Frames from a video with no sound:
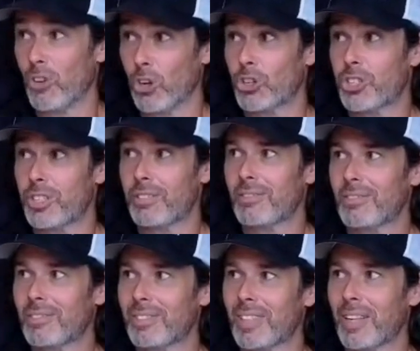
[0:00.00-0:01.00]
version
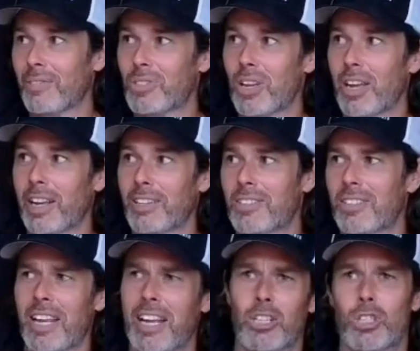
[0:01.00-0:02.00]
right. of science,
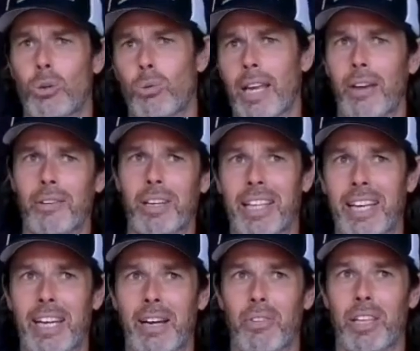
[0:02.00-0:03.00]
and it's so
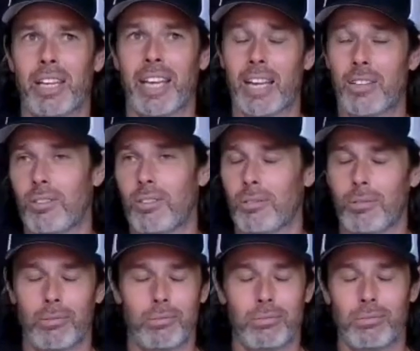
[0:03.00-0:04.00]
calculated and everything. And
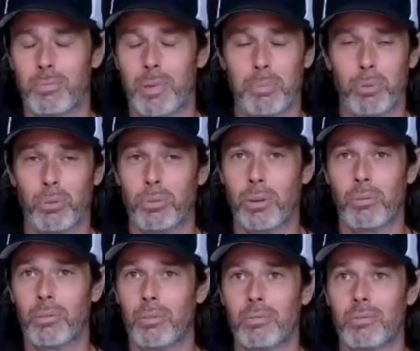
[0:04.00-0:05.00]
to people who
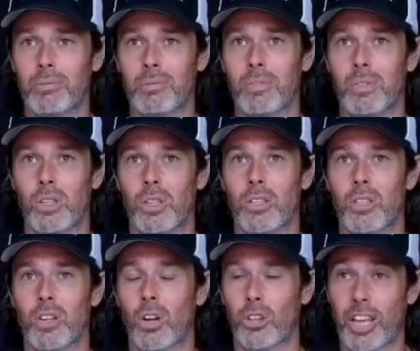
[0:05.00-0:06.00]
don't
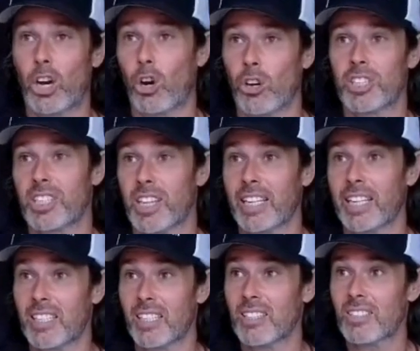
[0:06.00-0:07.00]
uh, that aren't
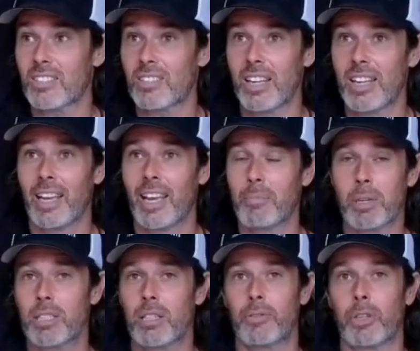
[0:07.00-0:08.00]
scientists, and
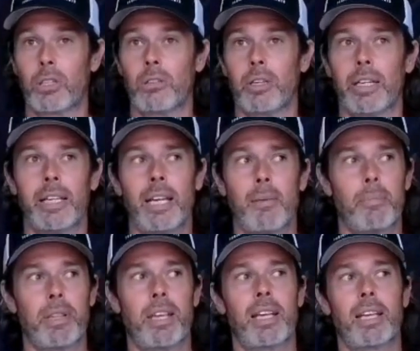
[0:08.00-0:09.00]
myself included,
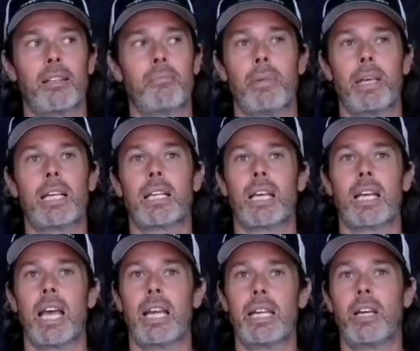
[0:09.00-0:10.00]
but they can make
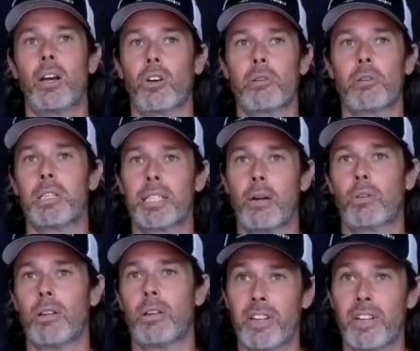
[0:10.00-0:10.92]
any argument sound